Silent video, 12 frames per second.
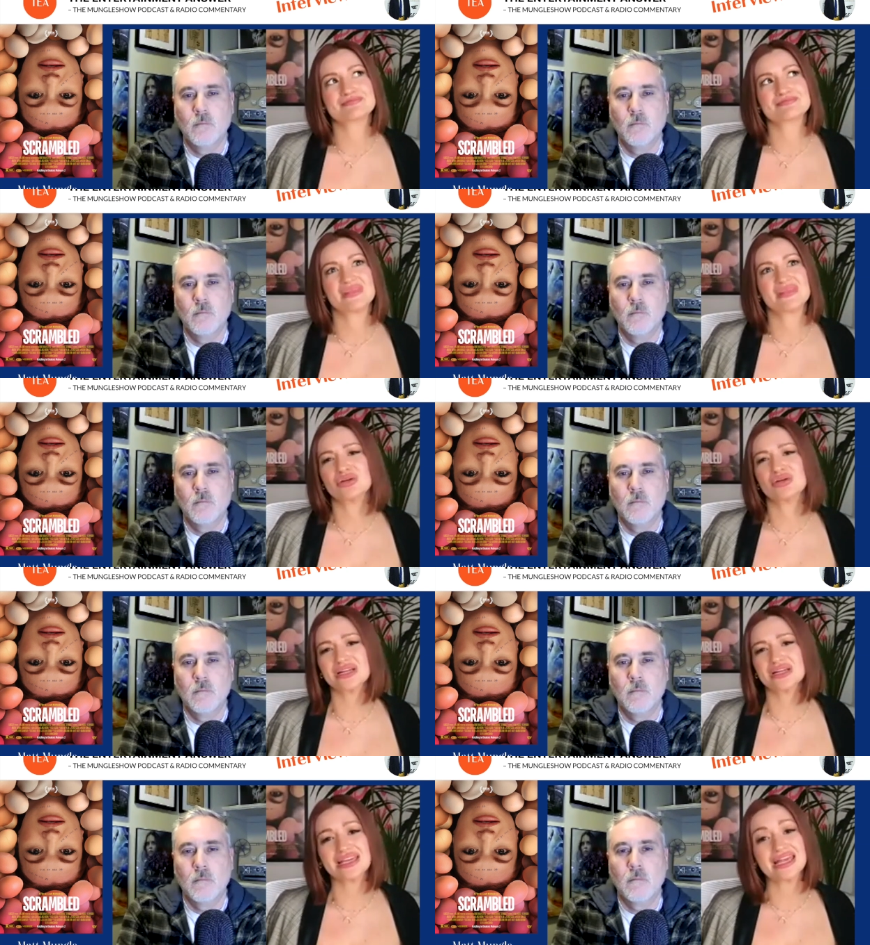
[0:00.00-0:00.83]

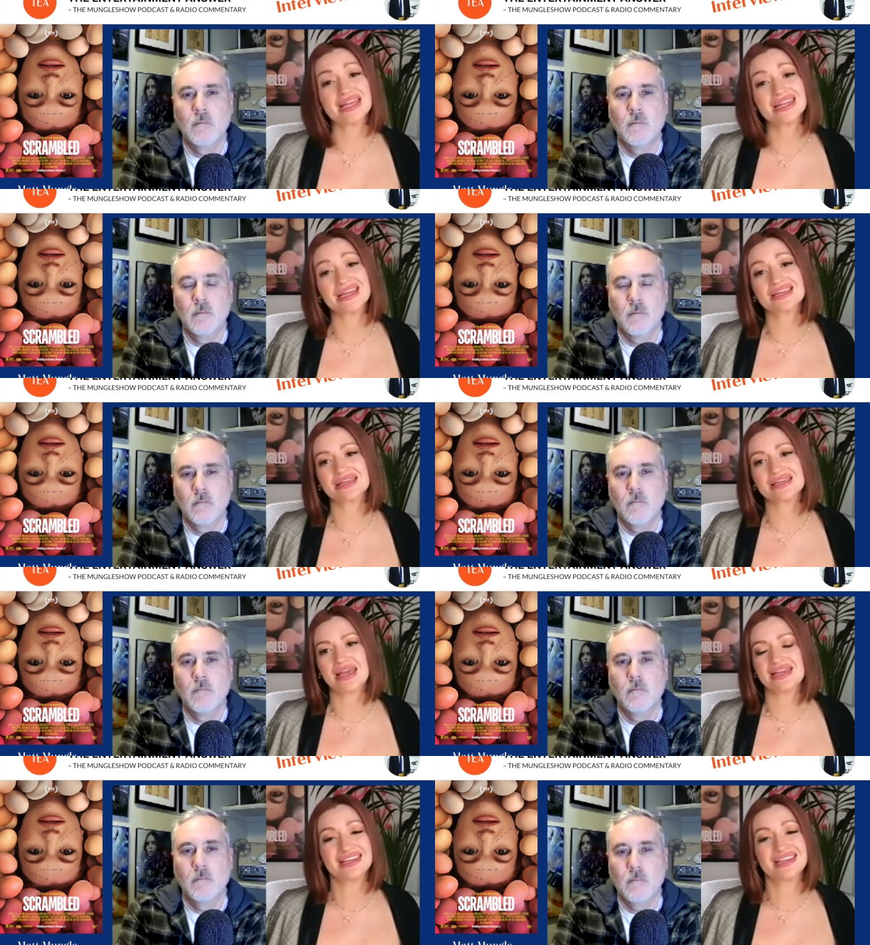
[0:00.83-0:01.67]
Speaker 1: inorganic
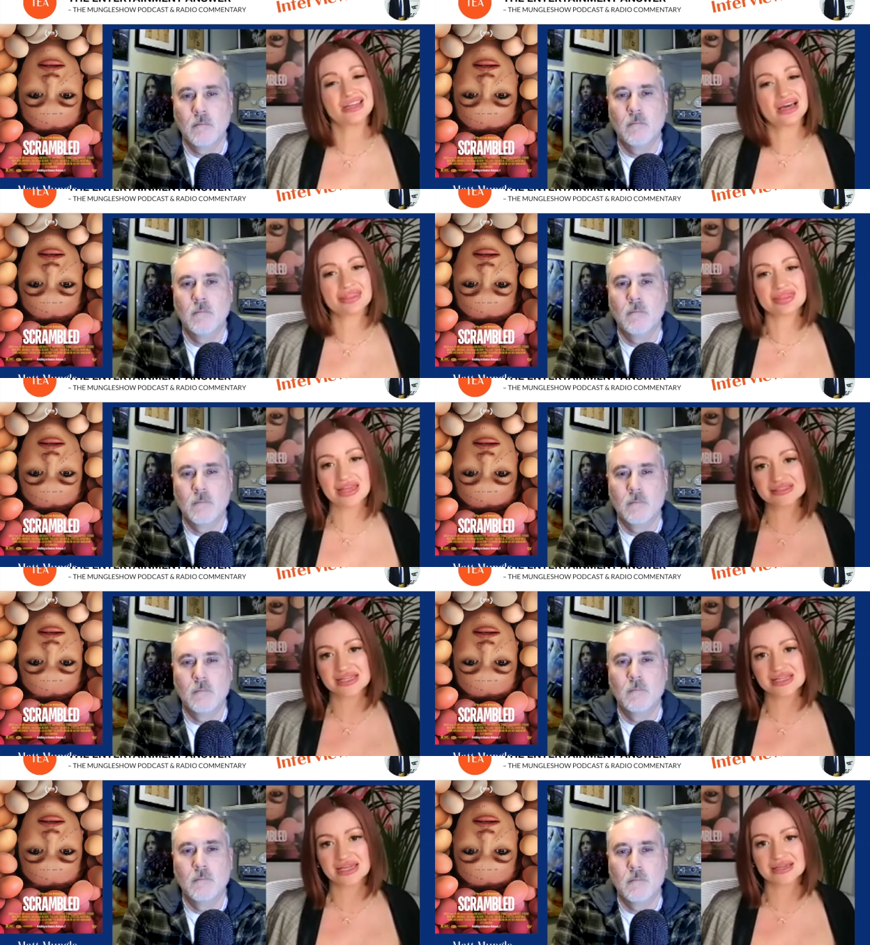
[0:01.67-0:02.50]
and
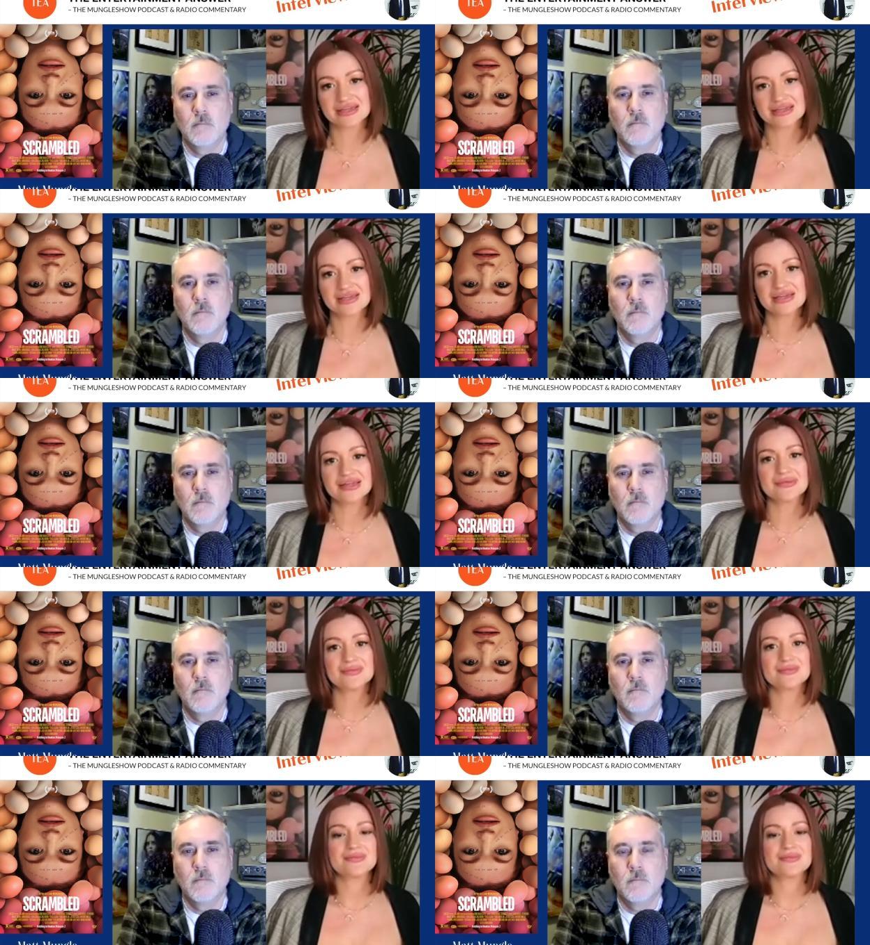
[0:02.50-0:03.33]
inauthentic
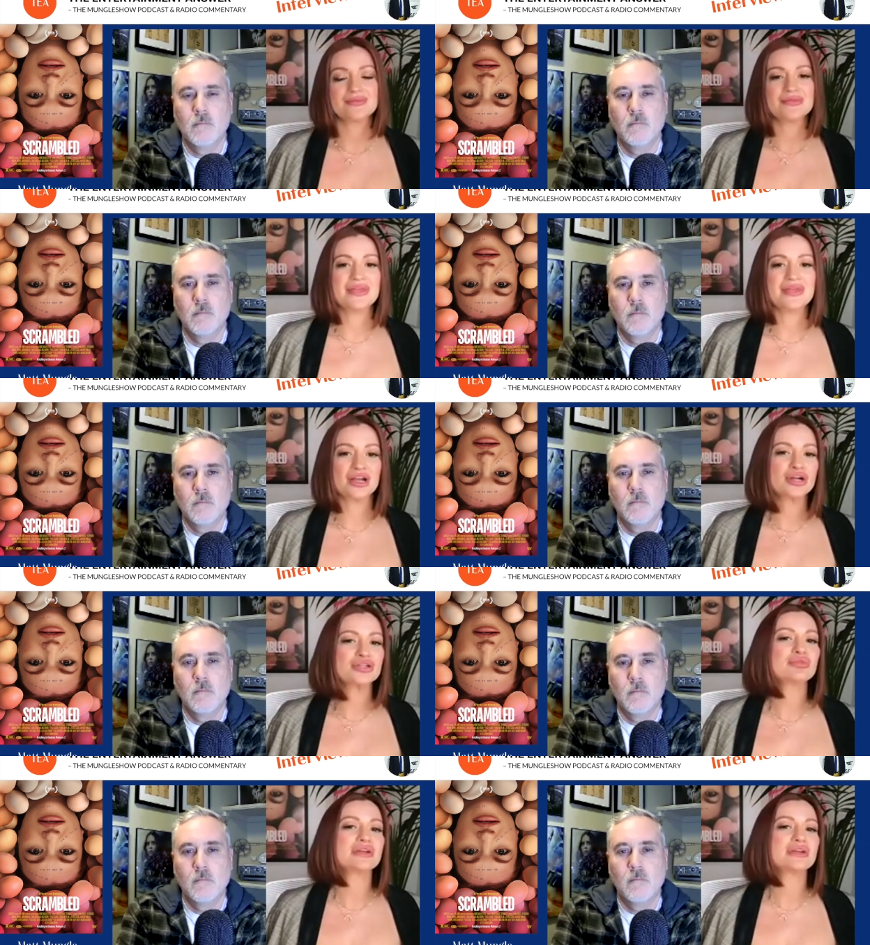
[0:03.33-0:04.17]
that are
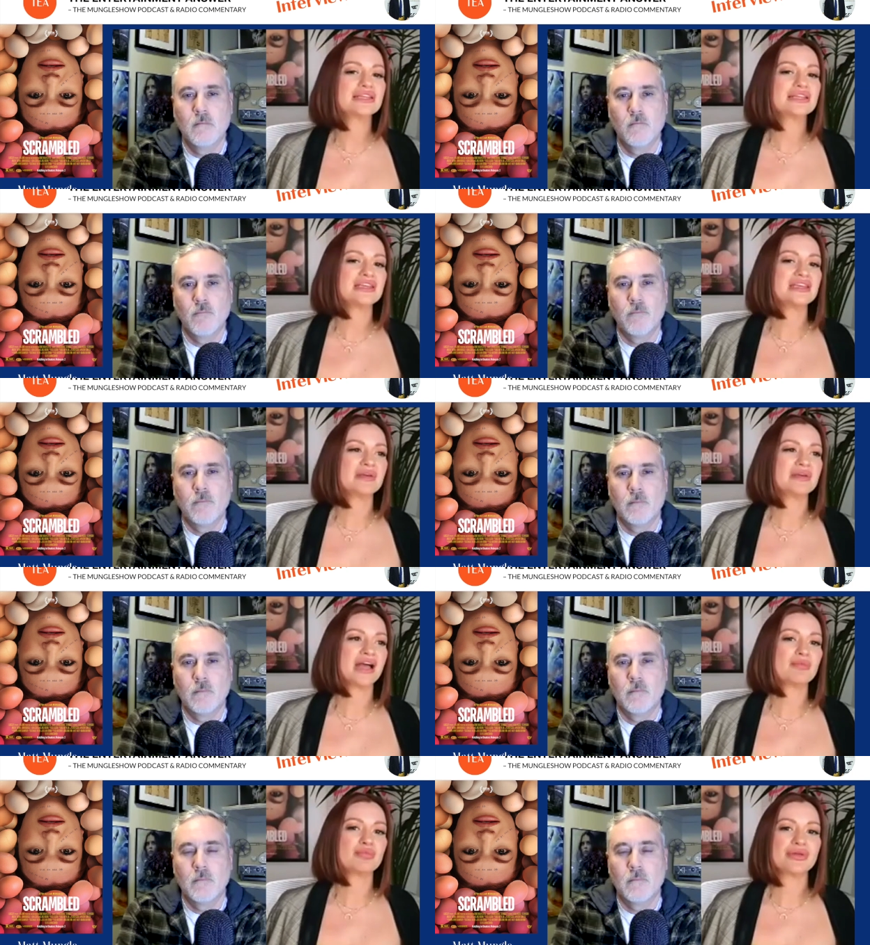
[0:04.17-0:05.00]
you really keeping
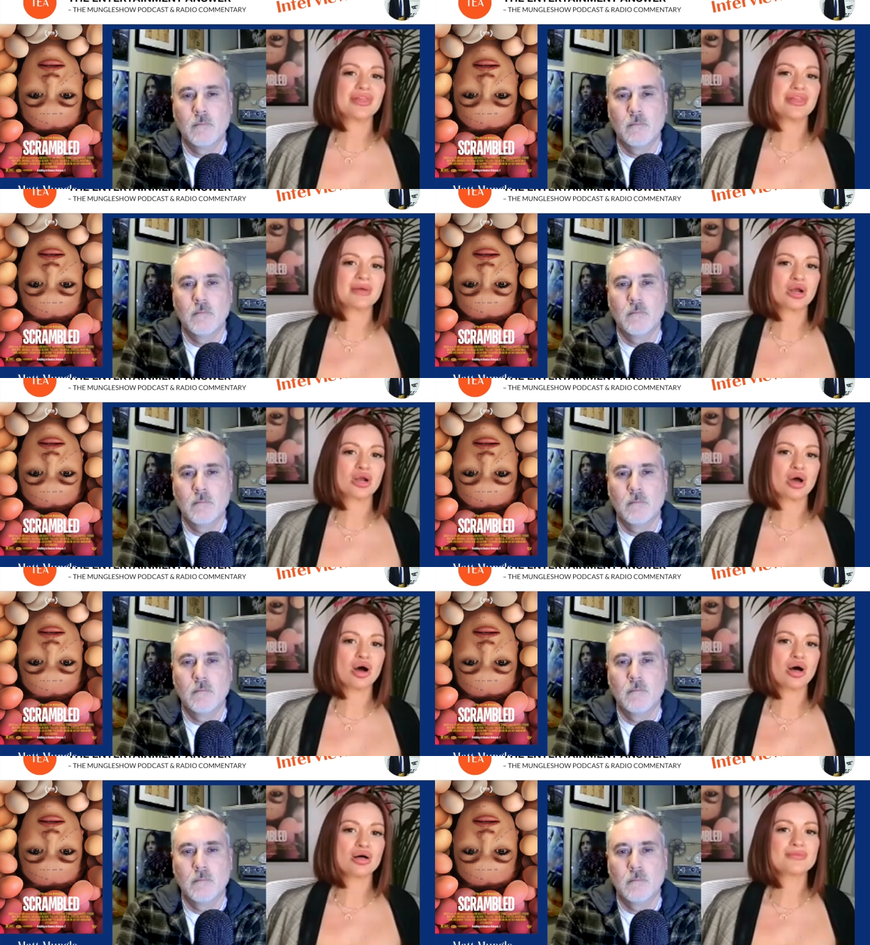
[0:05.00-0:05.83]
up with them at
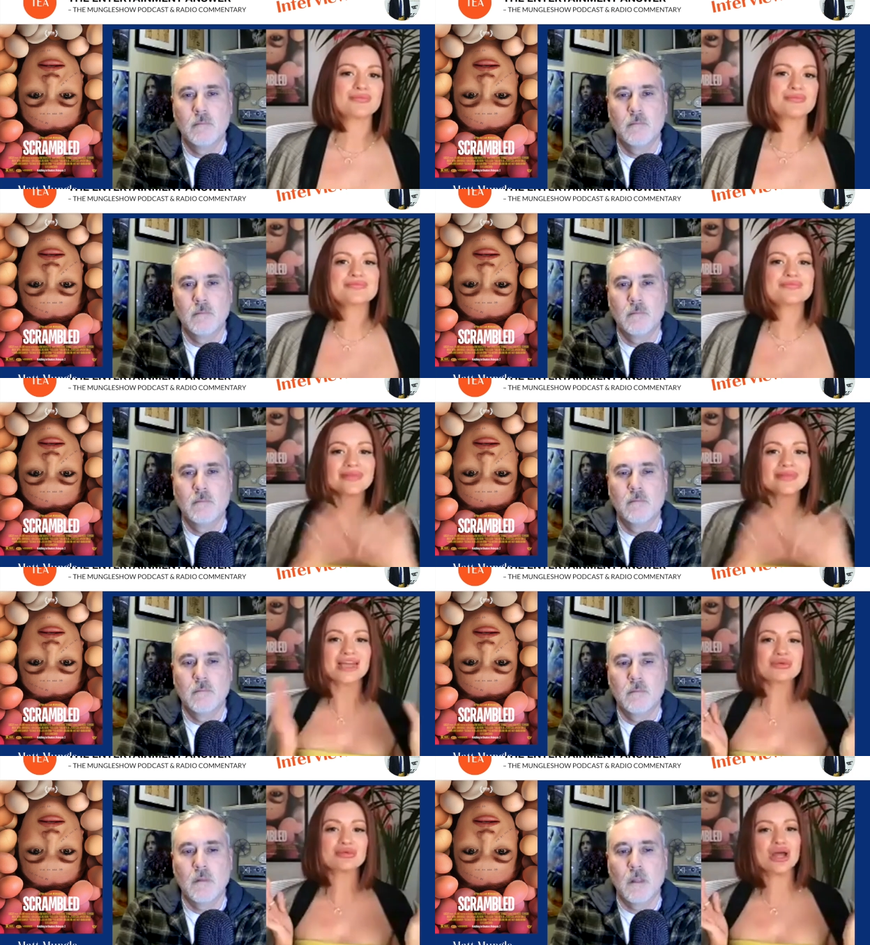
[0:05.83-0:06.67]
all? I
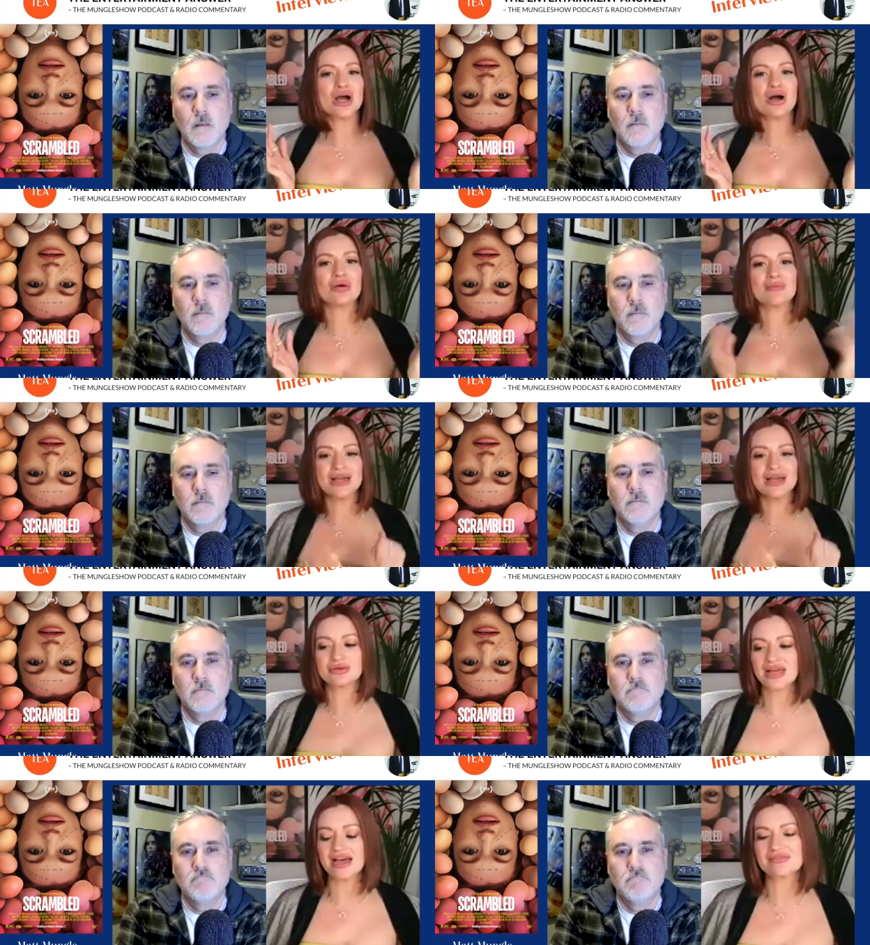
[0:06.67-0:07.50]
don't know. I
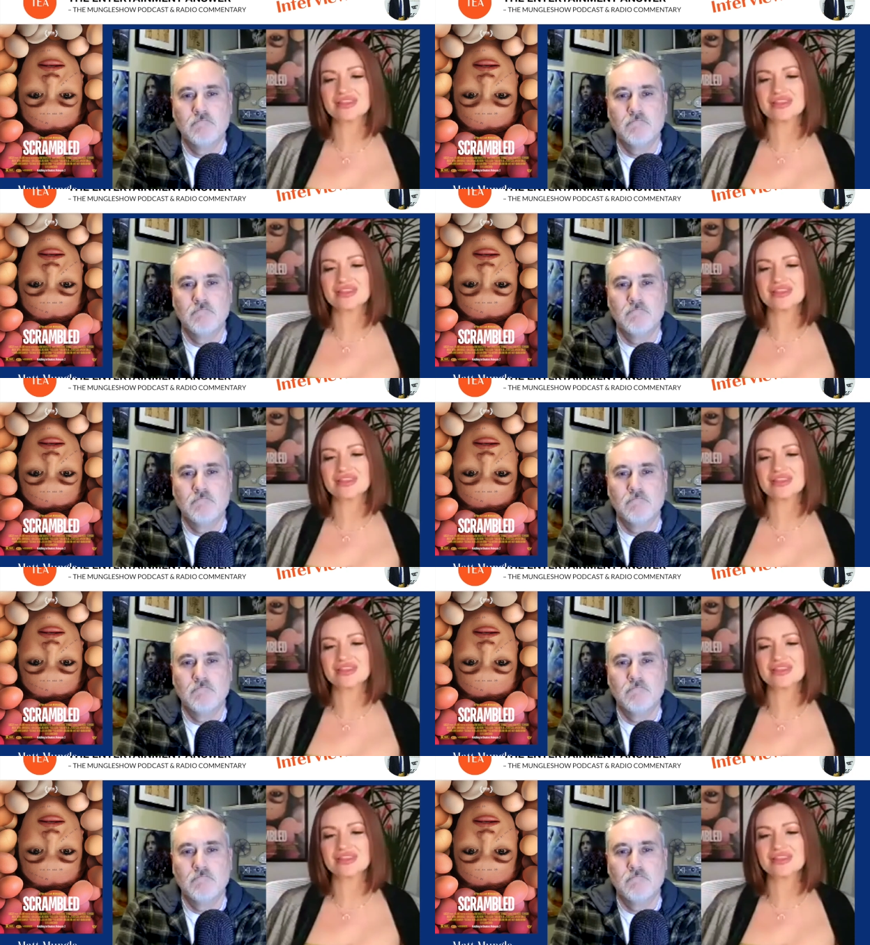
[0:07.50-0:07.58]
don't have the